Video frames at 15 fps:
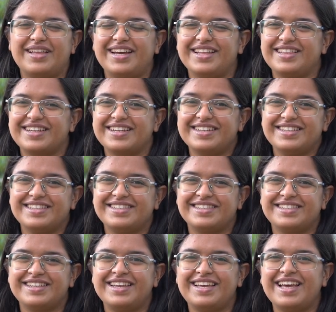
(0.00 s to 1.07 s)
I think
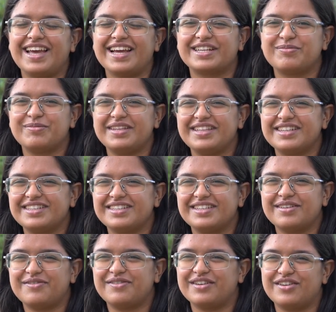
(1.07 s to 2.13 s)
his experiences
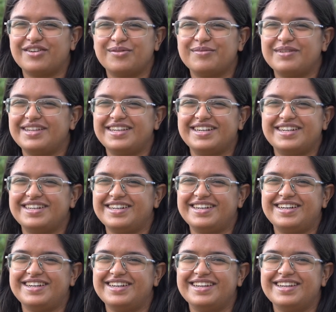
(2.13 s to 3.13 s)
are phenomenal and